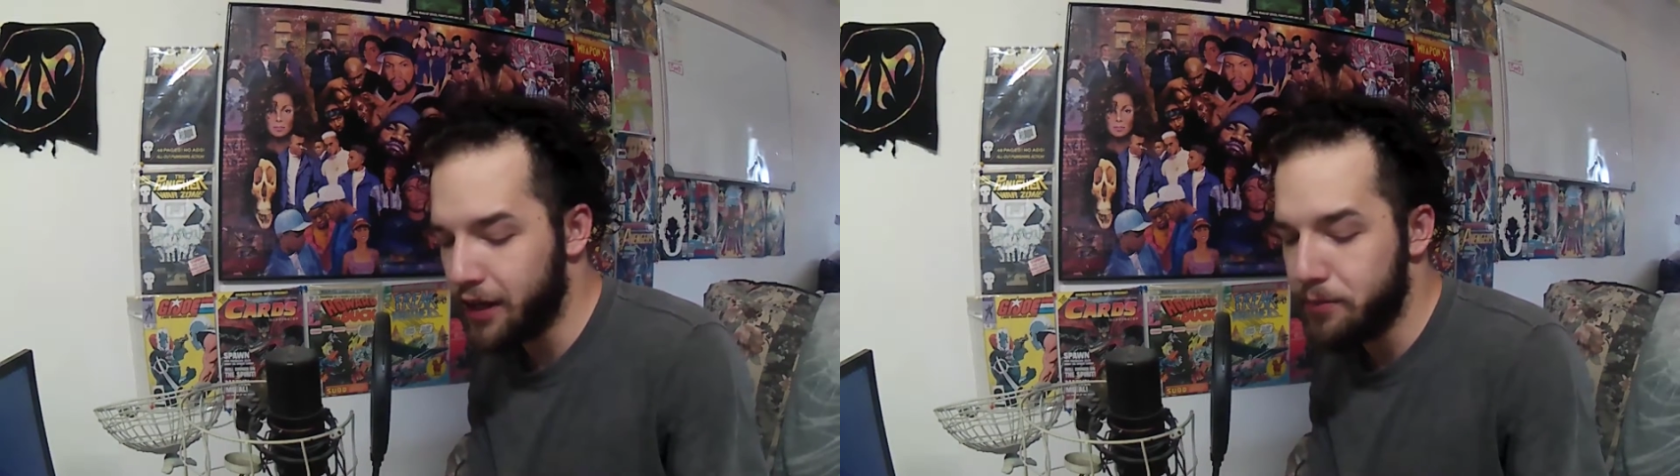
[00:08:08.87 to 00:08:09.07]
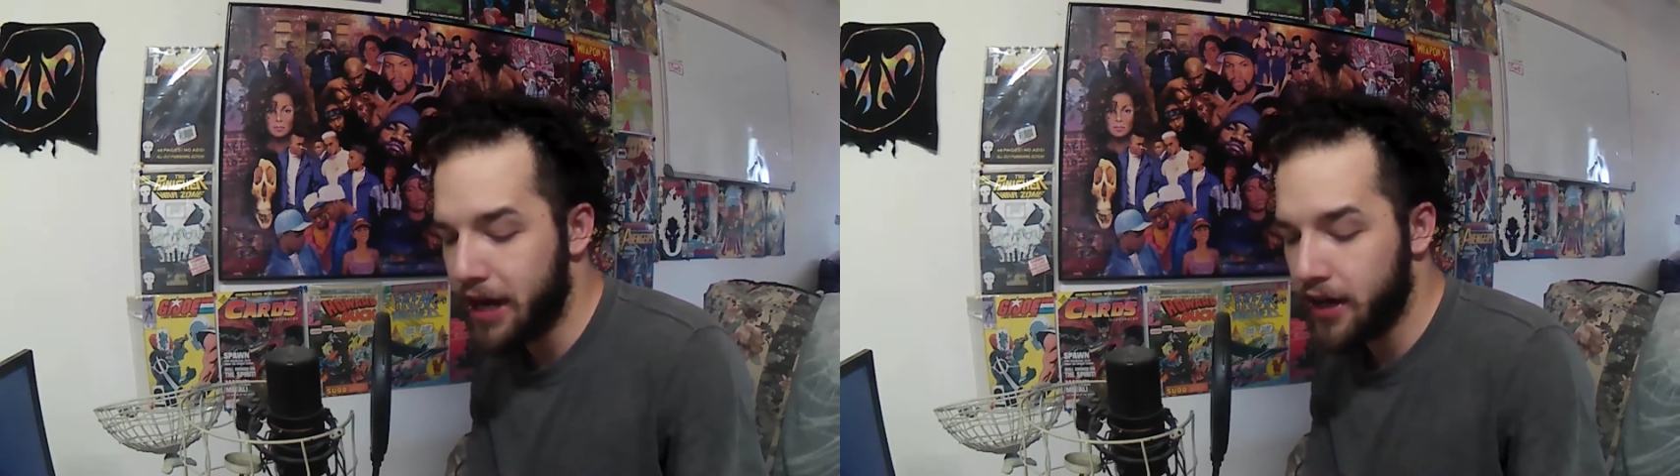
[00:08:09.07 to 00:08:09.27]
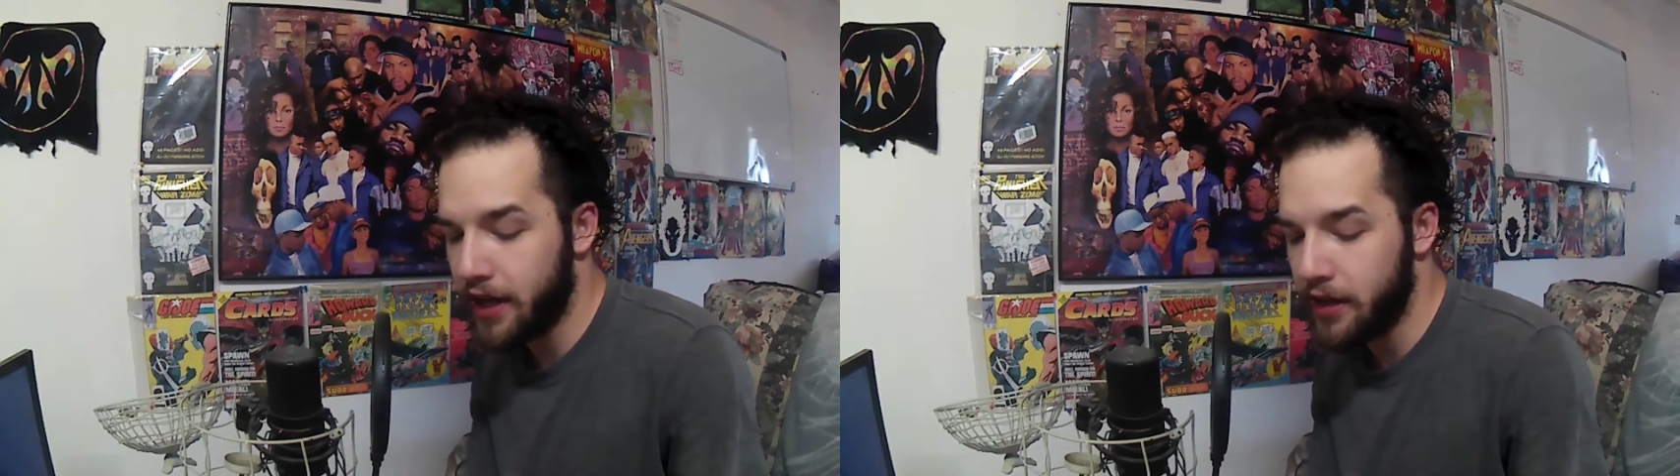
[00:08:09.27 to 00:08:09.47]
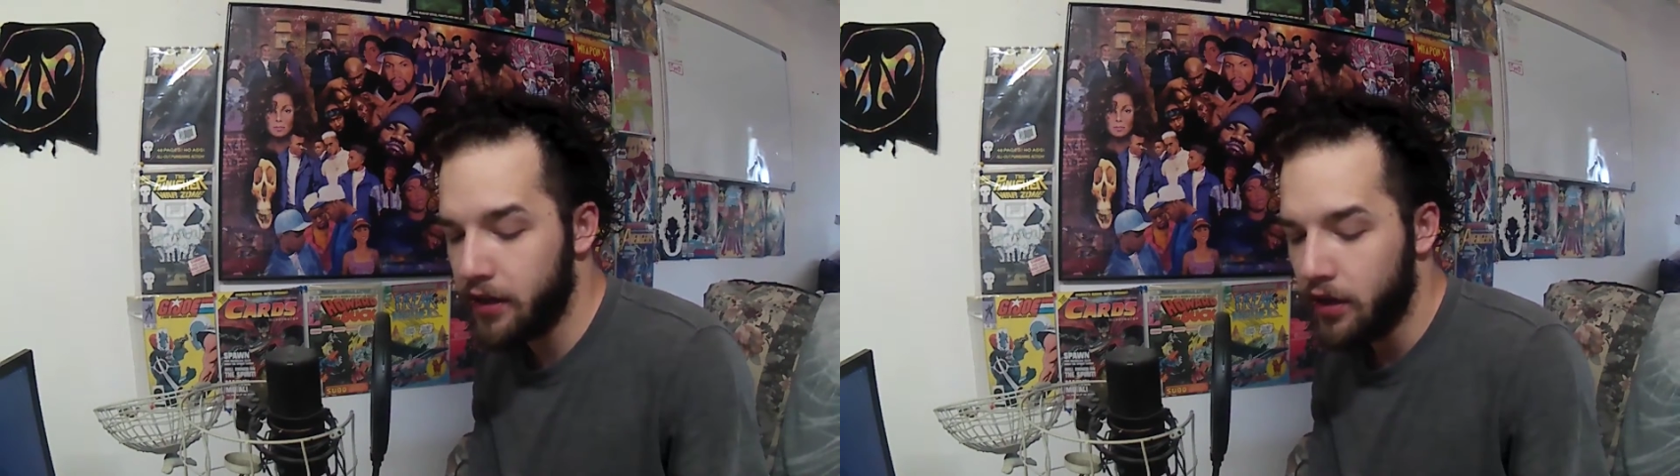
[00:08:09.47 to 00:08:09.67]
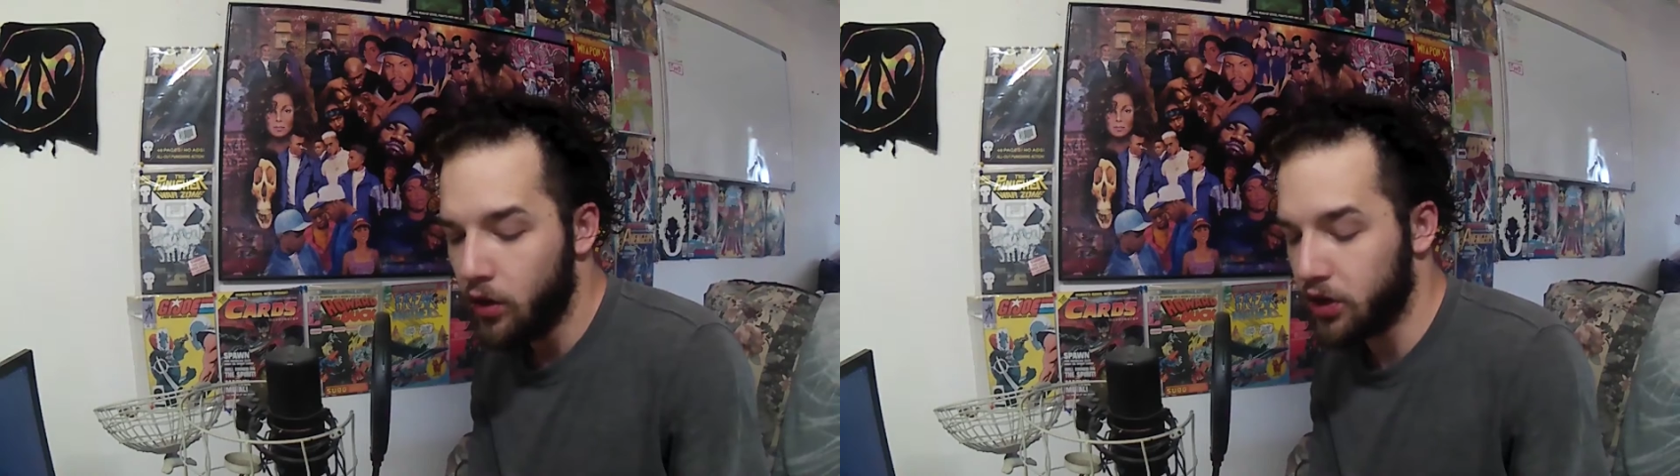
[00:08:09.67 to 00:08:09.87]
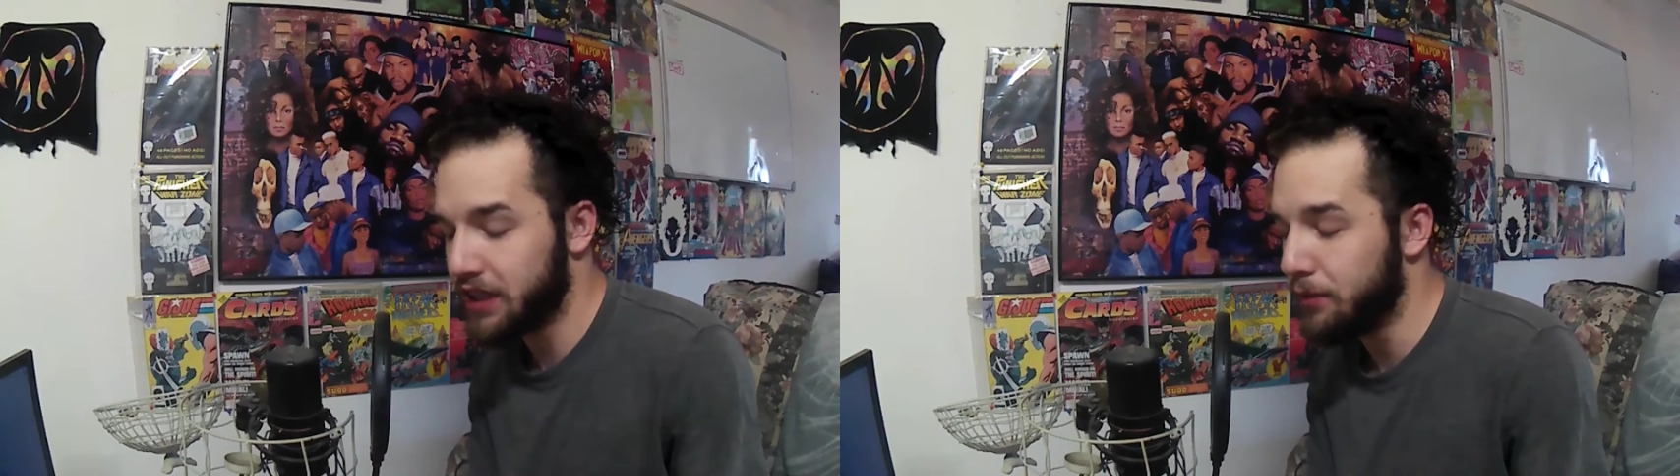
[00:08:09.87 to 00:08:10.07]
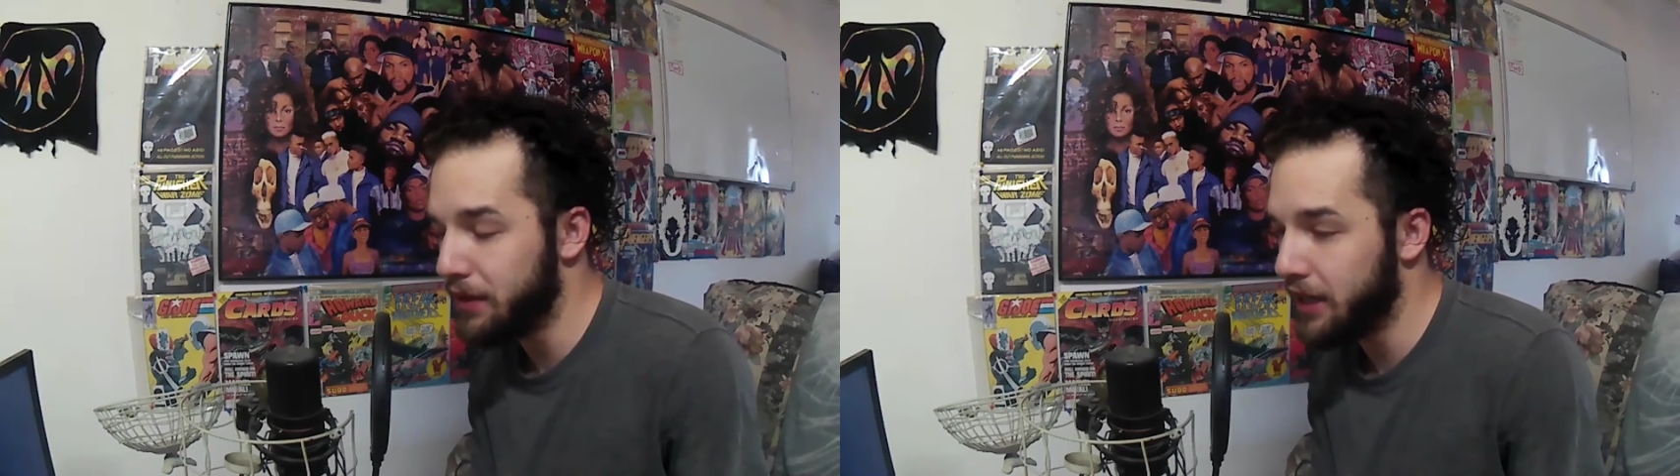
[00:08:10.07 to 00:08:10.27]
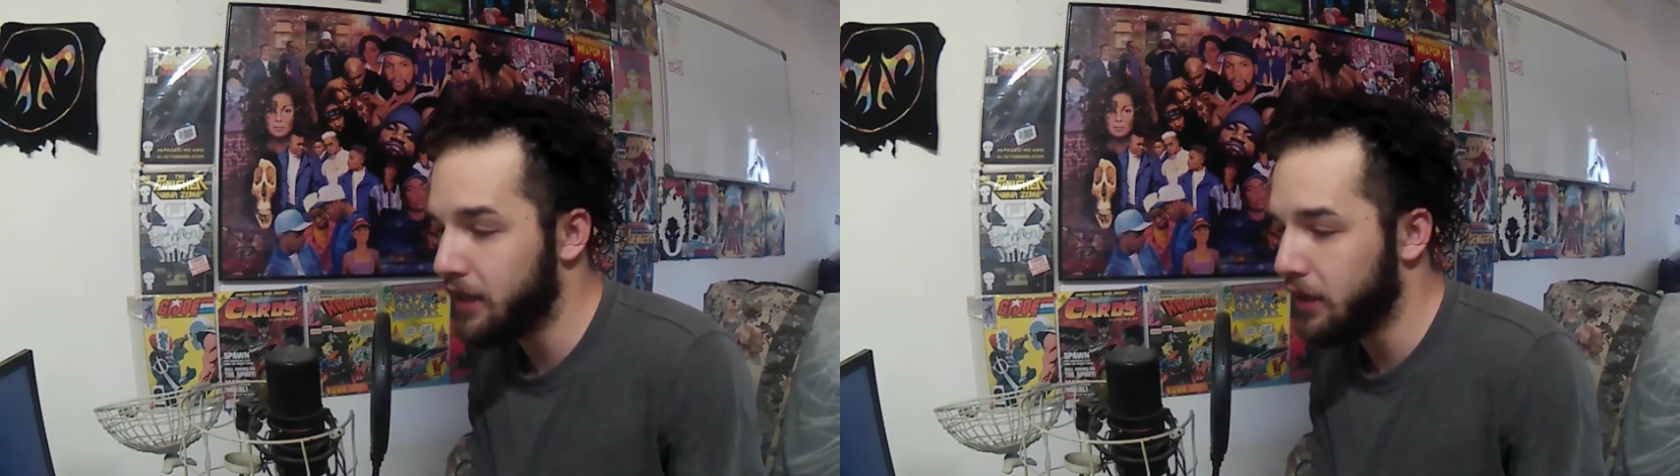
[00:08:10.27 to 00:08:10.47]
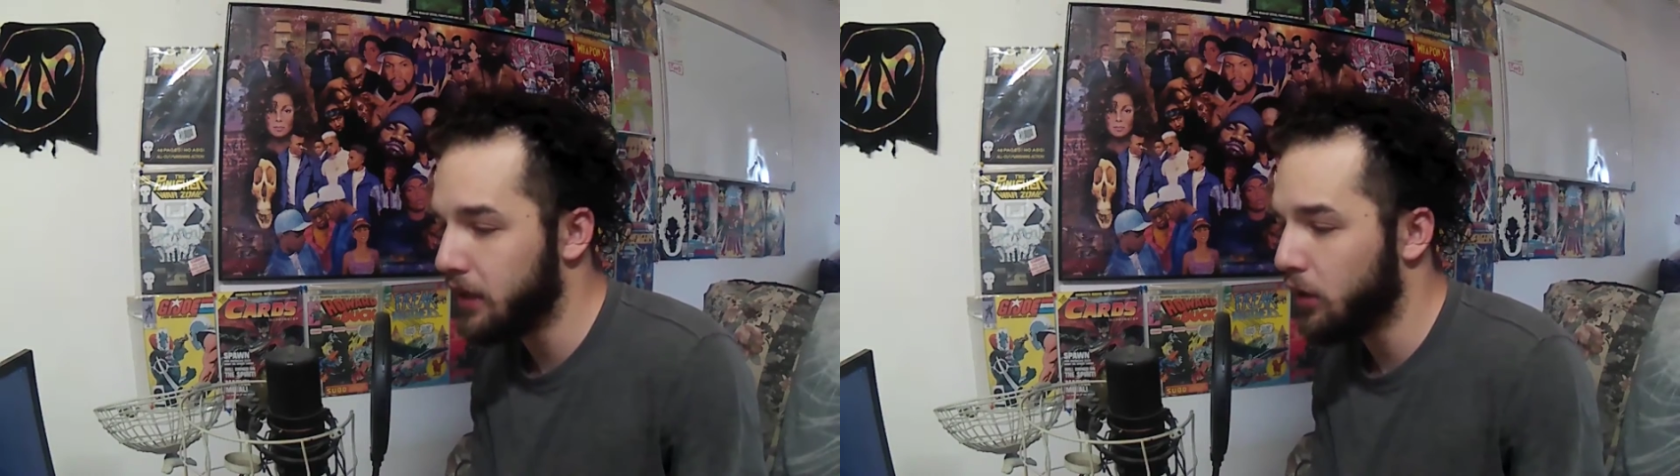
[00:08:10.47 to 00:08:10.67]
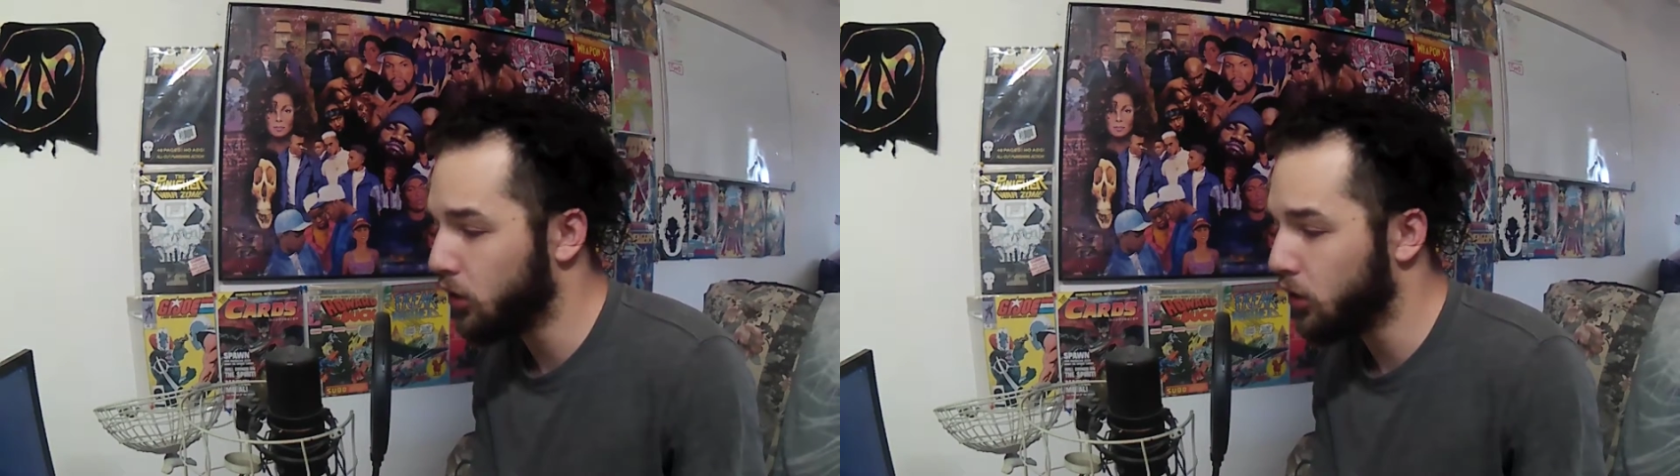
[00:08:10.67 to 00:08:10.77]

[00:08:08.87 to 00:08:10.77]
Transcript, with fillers: American or somebody that uh,